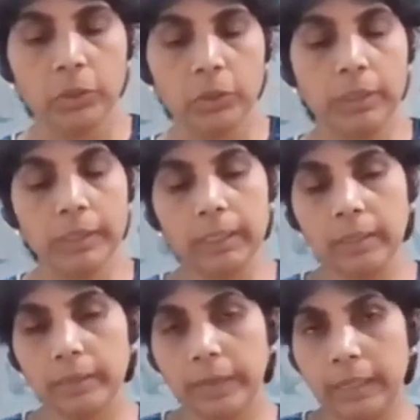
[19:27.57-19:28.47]
So this
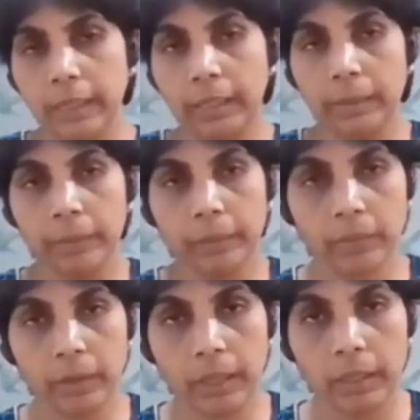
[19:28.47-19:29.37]
is a very
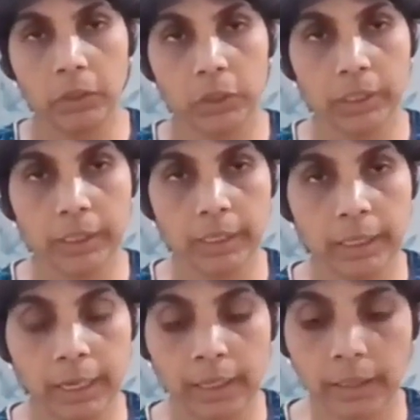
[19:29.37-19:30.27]

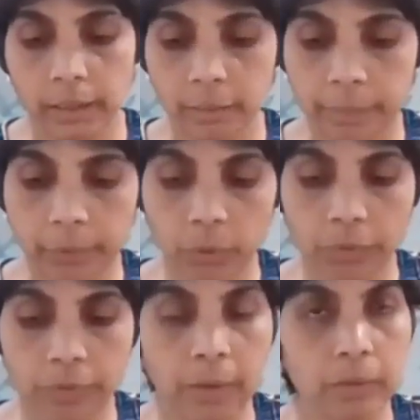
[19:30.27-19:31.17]
interesting and a
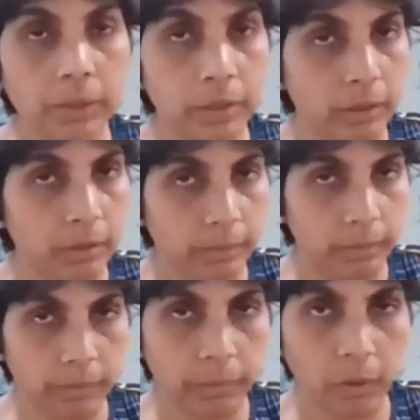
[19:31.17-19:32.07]
profound
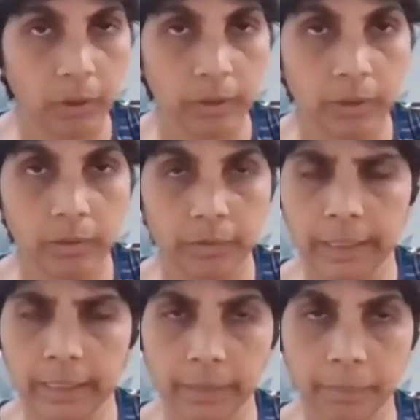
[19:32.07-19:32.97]
model,
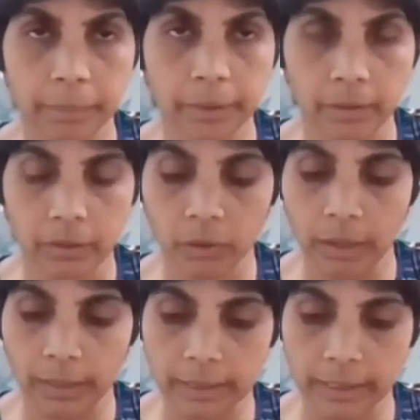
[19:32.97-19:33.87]
very simple to
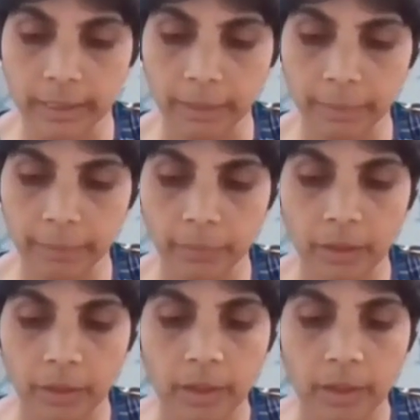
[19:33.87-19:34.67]
understand.